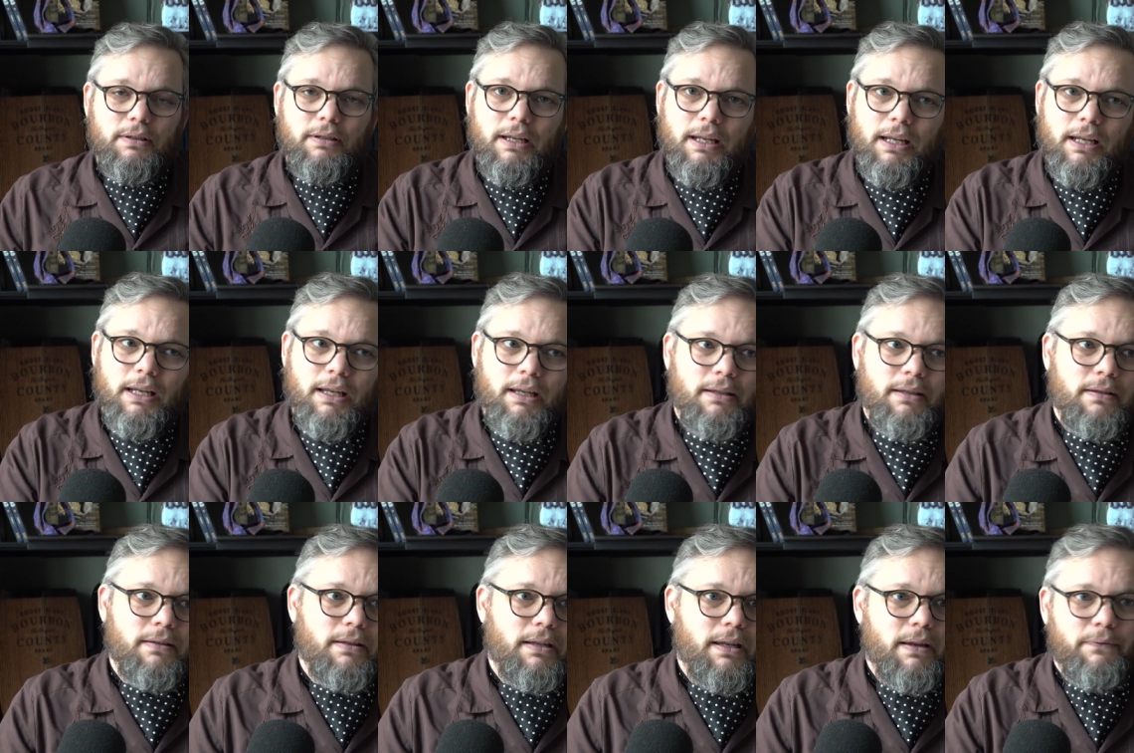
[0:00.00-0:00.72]

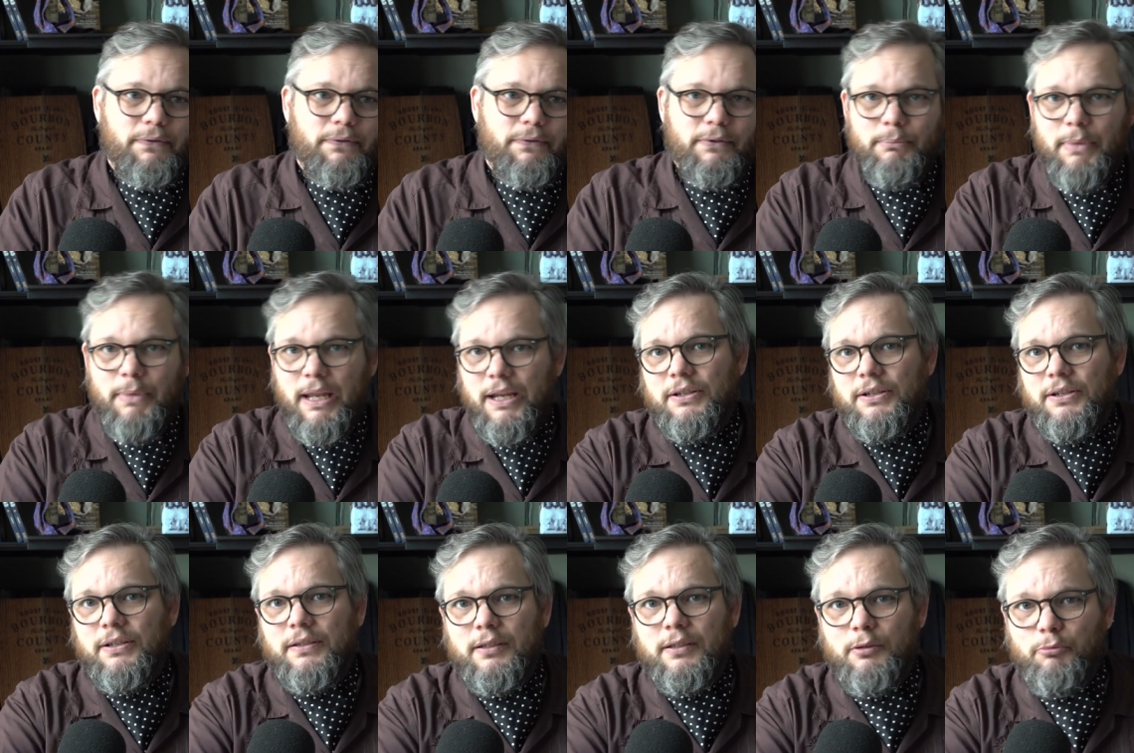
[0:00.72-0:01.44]
and
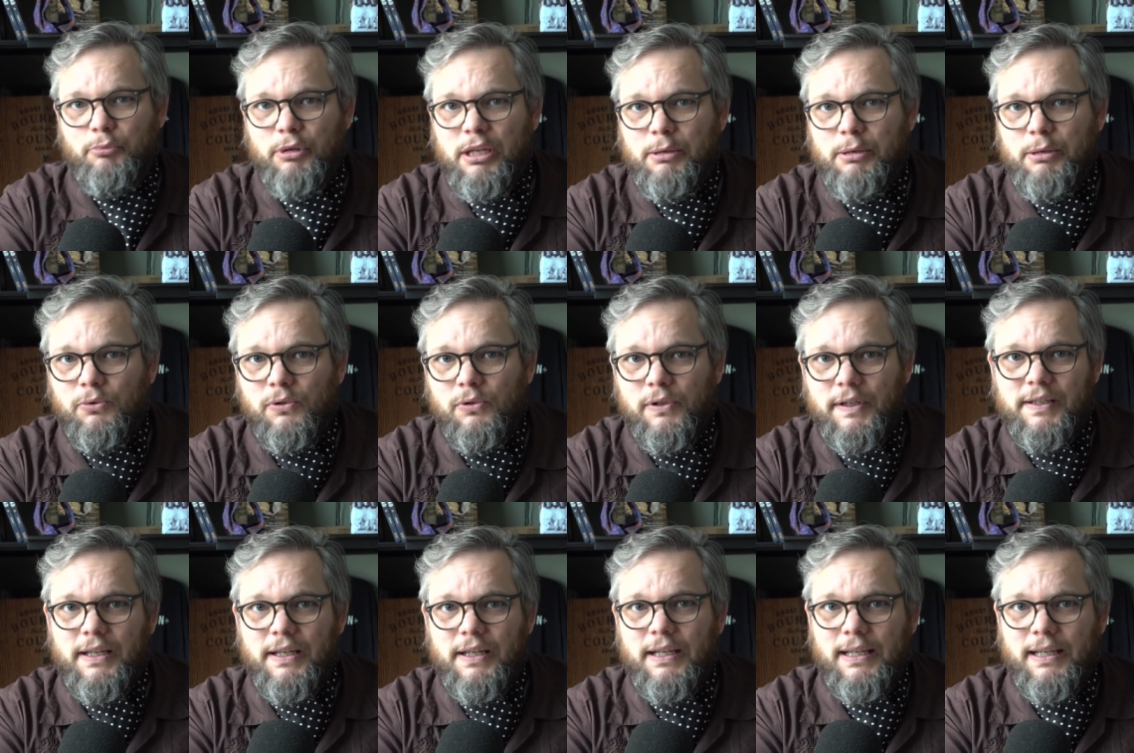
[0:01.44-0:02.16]
information to people
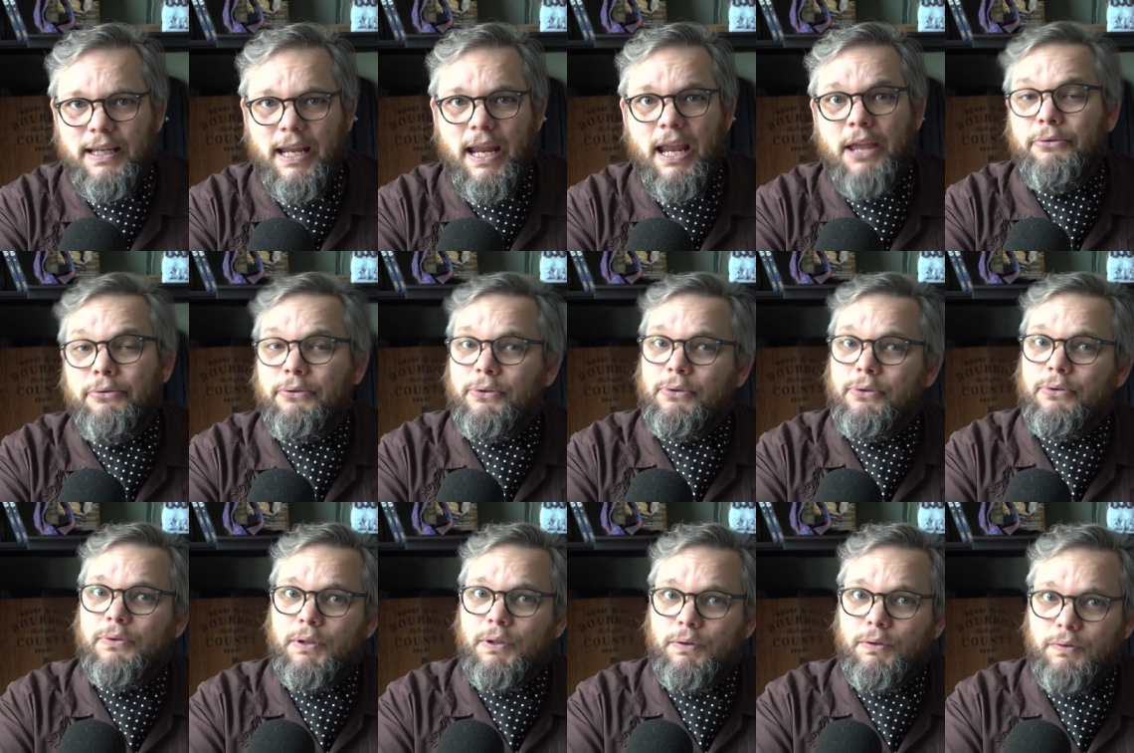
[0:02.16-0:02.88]
as I can
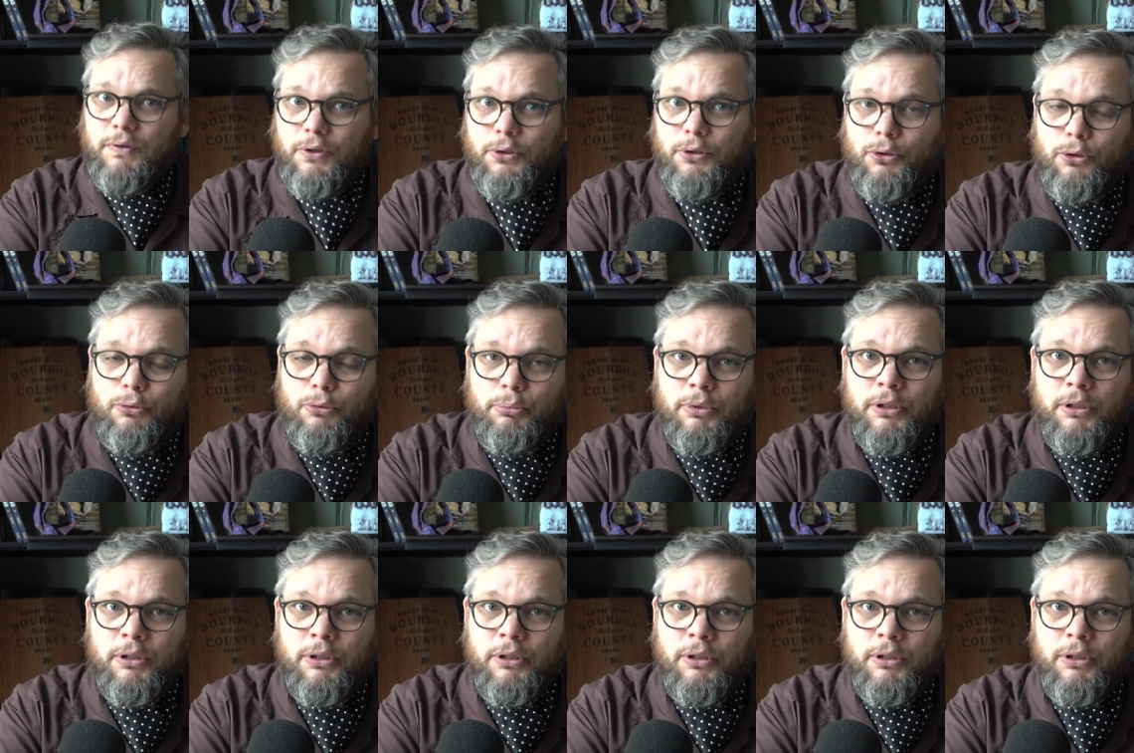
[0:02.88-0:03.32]
through YouTube.